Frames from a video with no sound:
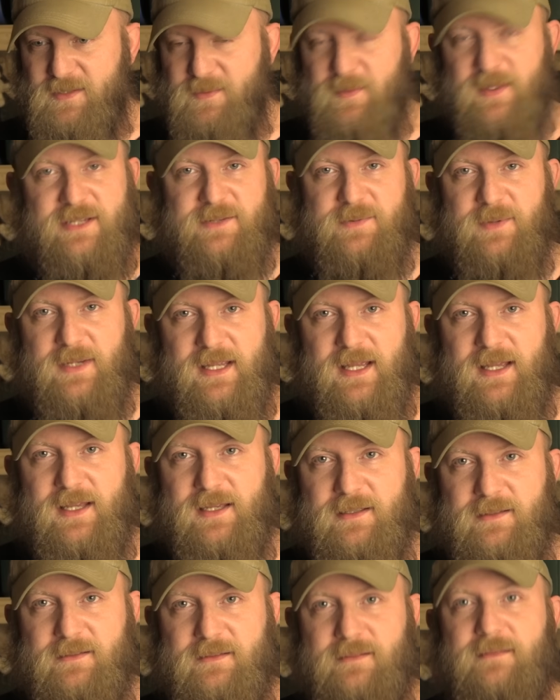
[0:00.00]
as best we
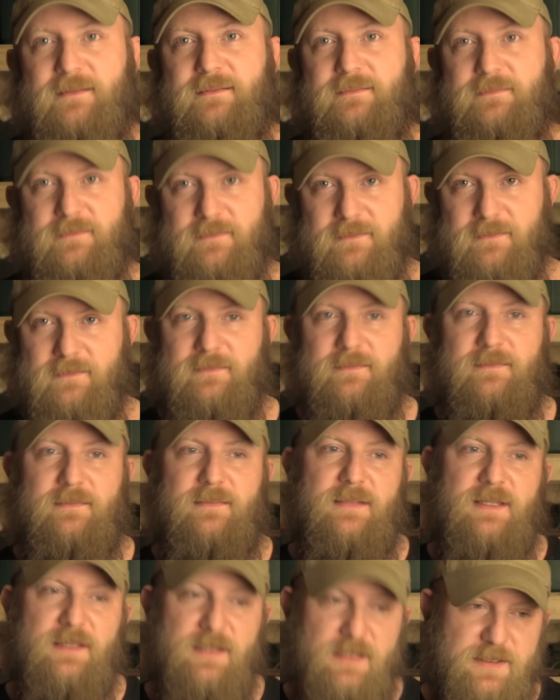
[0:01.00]
can.
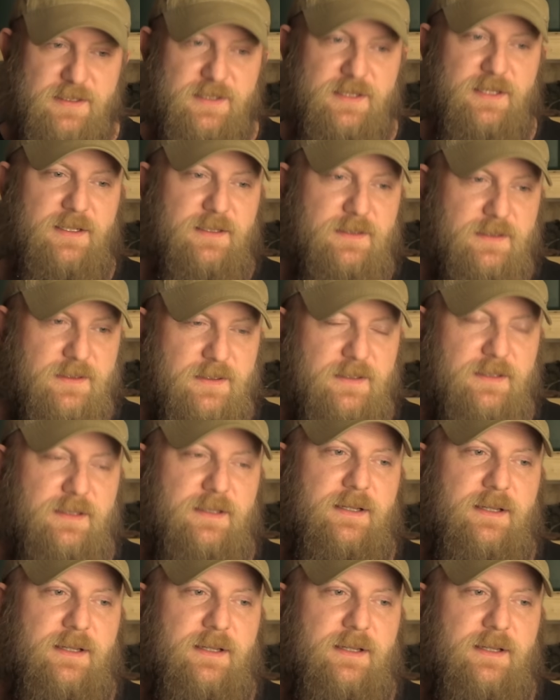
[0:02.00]
This year,